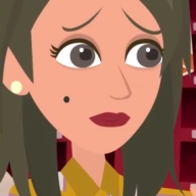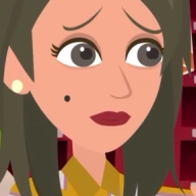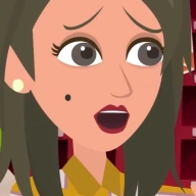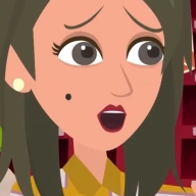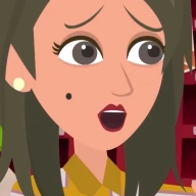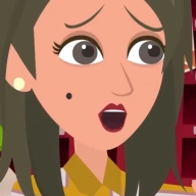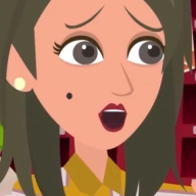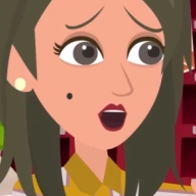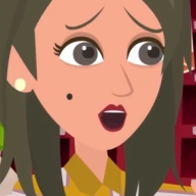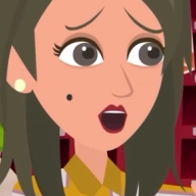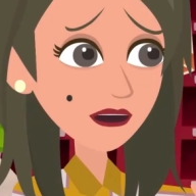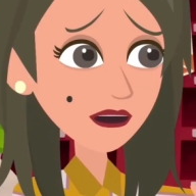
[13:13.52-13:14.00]

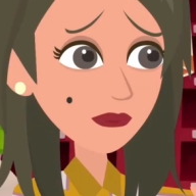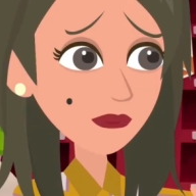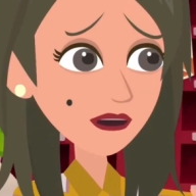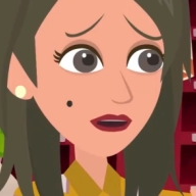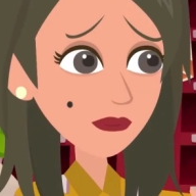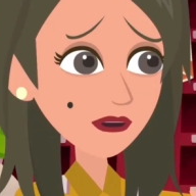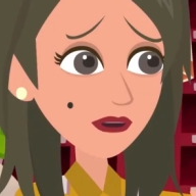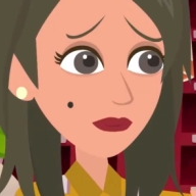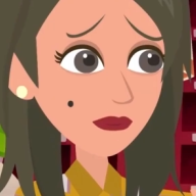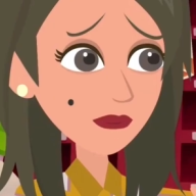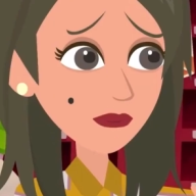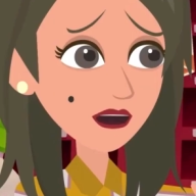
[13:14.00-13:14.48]
need to
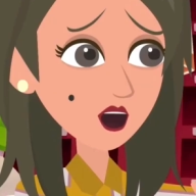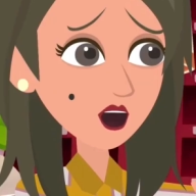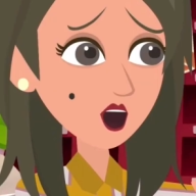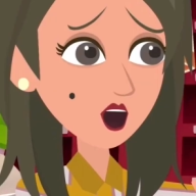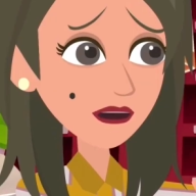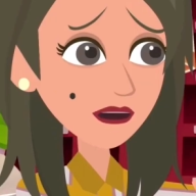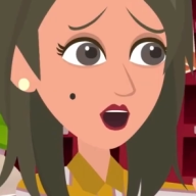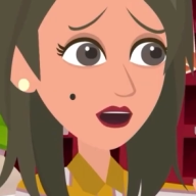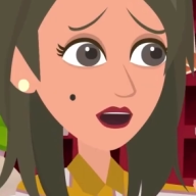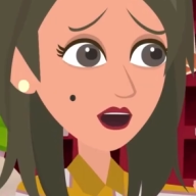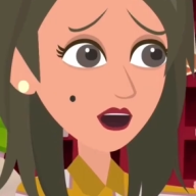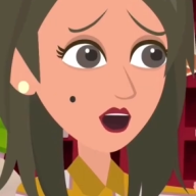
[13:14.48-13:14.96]
thank me. I
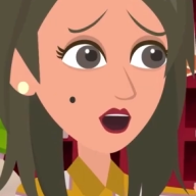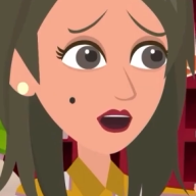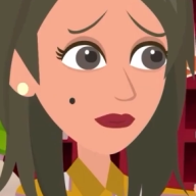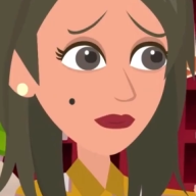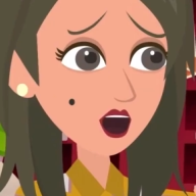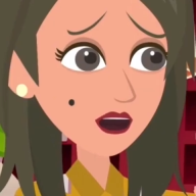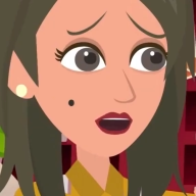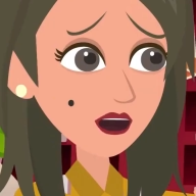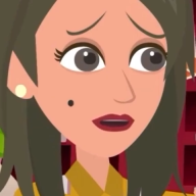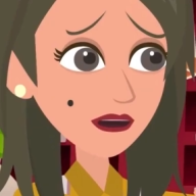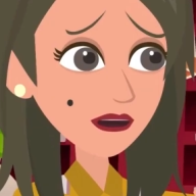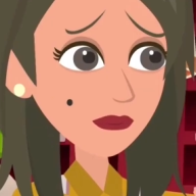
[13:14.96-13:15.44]
should have
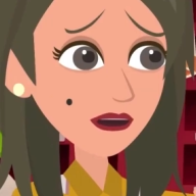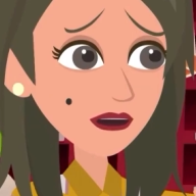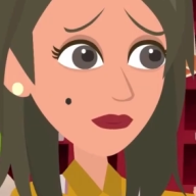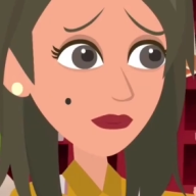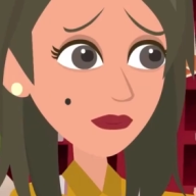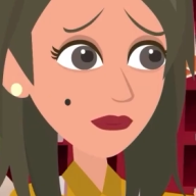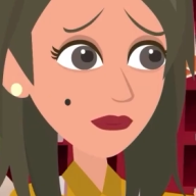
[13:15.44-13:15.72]
done this.